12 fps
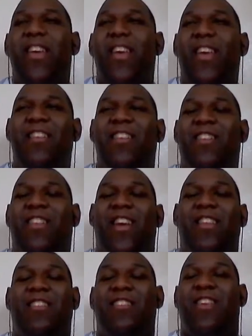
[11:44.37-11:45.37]
This
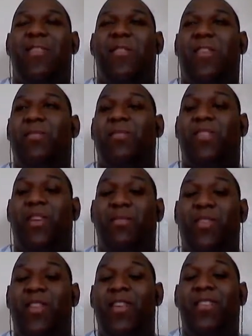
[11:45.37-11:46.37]
guy just never gives
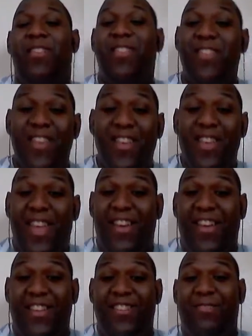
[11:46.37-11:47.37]
up, you know.
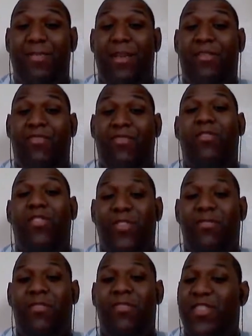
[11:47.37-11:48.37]
And that just makes
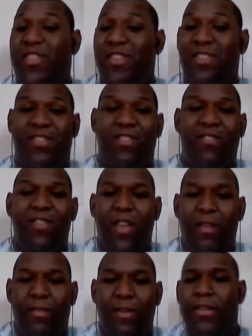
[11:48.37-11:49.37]
Roshi, you know.
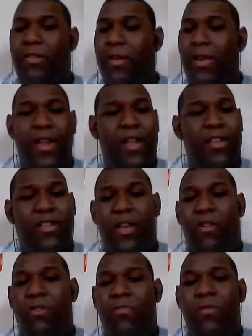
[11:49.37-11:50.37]
Anyway, that's all I gotta
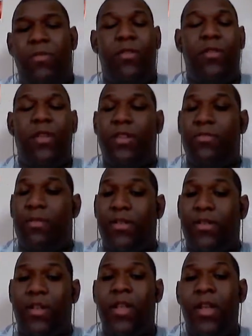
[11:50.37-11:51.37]
say. Hope you enjoyed. Thanks for
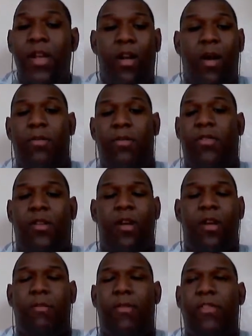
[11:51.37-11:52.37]
watching. Comment,
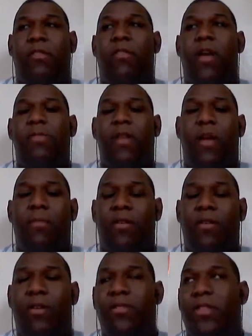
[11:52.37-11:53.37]
and subscribe down
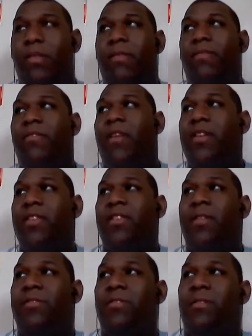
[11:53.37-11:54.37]
below. Tell me if you like
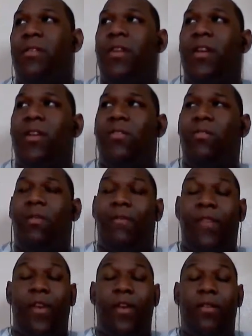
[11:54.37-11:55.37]
this episode or not, or the
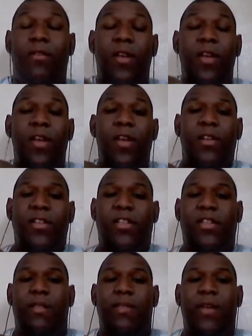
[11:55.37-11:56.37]
video. This
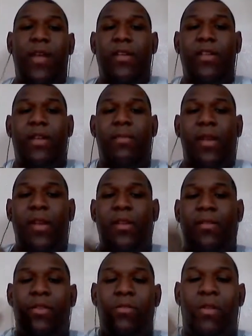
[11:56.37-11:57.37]
is Solomon Isles giving my
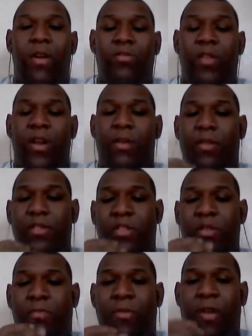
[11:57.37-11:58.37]
latest review on Dragon Ball
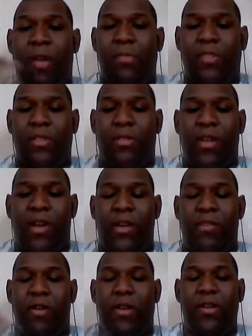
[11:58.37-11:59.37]
Super episode
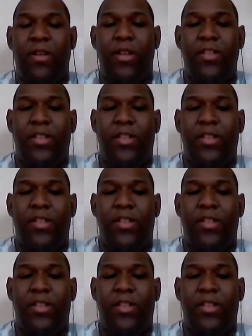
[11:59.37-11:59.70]
91.